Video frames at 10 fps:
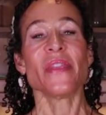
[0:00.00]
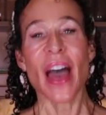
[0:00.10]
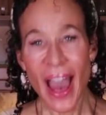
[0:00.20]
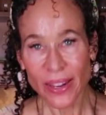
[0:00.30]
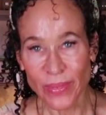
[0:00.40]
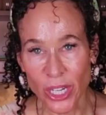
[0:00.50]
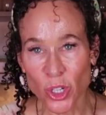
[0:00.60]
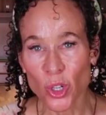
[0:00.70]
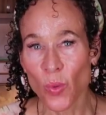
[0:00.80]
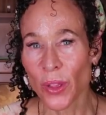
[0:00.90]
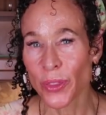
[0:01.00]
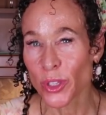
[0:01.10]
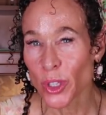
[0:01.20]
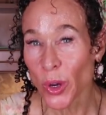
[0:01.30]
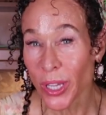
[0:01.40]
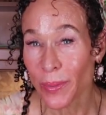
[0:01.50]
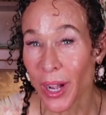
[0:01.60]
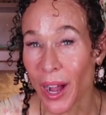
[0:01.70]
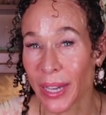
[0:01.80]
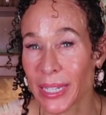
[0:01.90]
That means you want the sodium
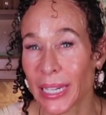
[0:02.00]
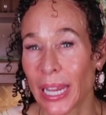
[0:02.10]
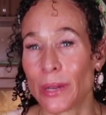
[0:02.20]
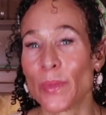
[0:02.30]
content